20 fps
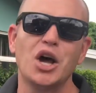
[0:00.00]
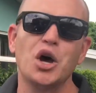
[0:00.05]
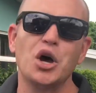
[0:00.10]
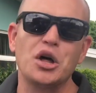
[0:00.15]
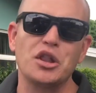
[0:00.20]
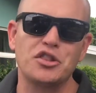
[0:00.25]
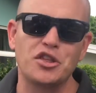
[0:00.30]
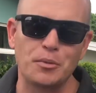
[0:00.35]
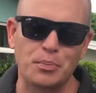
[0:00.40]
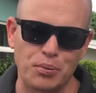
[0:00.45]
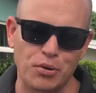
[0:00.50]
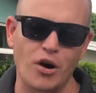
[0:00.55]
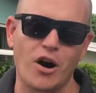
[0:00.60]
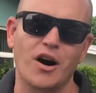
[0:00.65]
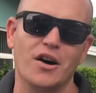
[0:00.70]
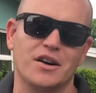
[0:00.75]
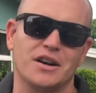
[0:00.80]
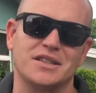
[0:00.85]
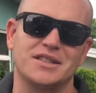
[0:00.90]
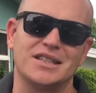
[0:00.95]
the
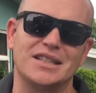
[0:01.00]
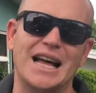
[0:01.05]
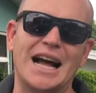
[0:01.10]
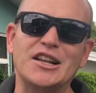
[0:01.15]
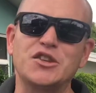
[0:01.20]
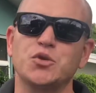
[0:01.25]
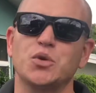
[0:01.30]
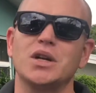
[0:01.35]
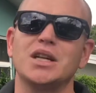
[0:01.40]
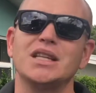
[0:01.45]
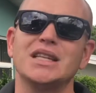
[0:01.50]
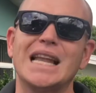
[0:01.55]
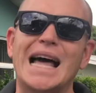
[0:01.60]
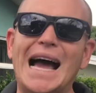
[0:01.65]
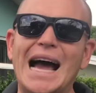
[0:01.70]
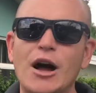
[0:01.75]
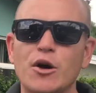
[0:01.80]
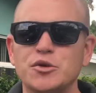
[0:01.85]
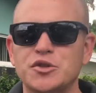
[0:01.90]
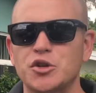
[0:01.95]
product, and that's what
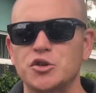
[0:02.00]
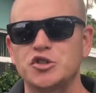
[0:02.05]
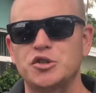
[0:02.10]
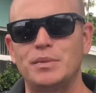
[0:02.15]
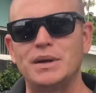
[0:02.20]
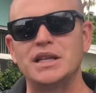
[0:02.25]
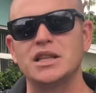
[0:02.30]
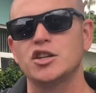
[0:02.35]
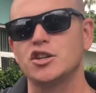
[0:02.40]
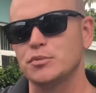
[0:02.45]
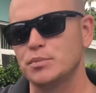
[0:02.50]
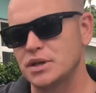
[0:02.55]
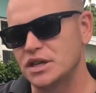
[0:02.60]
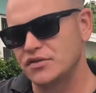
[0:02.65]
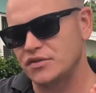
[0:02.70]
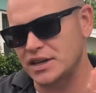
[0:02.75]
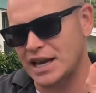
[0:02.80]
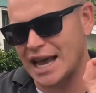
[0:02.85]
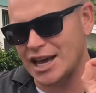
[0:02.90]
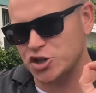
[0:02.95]
allows there to be a little bit
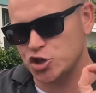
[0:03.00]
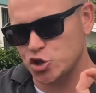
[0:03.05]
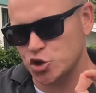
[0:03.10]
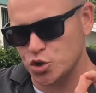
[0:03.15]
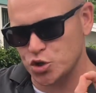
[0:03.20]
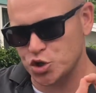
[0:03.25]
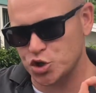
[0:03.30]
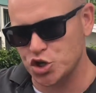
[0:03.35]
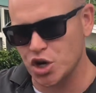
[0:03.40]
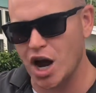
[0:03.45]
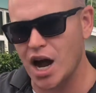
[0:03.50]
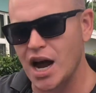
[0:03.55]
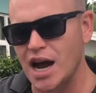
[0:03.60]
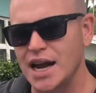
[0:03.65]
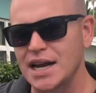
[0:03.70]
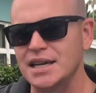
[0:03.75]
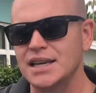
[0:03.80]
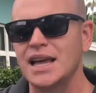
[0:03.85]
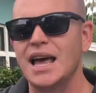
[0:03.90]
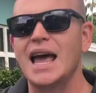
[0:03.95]
of an extra
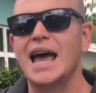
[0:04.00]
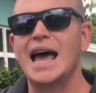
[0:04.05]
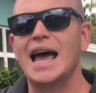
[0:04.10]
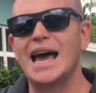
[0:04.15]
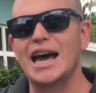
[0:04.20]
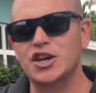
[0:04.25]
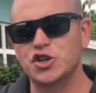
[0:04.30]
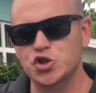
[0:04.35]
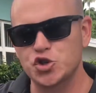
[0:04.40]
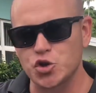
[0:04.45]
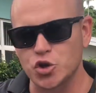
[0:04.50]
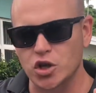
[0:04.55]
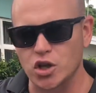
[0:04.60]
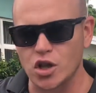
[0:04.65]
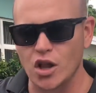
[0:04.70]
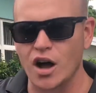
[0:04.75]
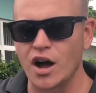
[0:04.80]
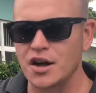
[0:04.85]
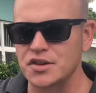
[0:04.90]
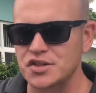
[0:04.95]
shine, extra
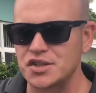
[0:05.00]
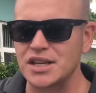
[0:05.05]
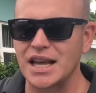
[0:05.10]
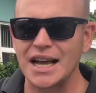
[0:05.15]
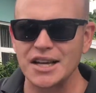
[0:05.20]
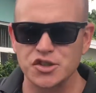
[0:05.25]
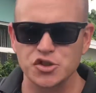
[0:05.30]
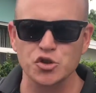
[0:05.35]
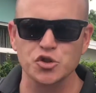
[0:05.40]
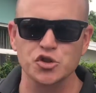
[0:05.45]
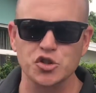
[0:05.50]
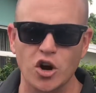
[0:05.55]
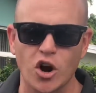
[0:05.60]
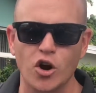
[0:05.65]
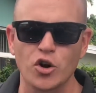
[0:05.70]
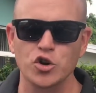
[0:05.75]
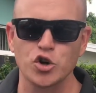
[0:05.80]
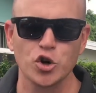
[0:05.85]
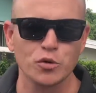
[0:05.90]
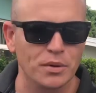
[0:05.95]
gloss. Yes, there's
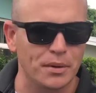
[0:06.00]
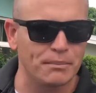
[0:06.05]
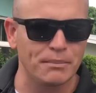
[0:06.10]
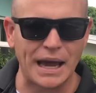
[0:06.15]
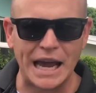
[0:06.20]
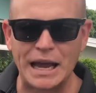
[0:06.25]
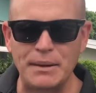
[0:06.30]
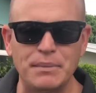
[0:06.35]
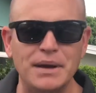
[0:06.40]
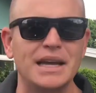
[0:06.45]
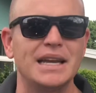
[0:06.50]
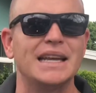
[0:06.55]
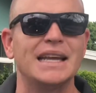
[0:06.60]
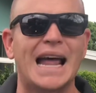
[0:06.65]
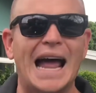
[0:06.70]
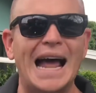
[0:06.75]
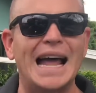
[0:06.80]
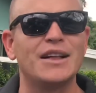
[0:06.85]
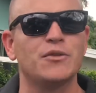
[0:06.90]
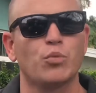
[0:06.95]
Carnauba maybe, and
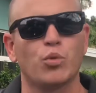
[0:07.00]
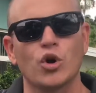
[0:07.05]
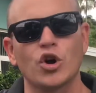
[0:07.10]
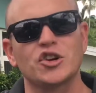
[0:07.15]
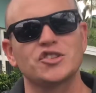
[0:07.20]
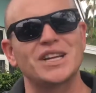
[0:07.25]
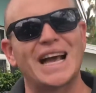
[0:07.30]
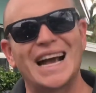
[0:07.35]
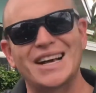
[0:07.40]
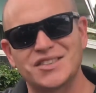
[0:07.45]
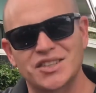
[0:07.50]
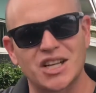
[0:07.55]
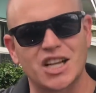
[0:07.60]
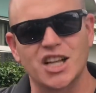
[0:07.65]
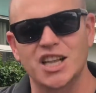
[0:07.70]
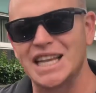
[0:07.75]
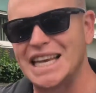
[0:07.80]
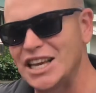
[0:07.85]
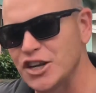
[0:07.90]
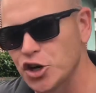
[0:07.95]
it works as a
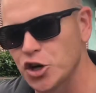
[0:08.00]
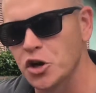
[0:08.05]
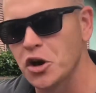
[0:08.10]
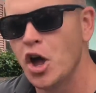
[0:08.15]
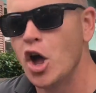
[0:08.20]
cleaner,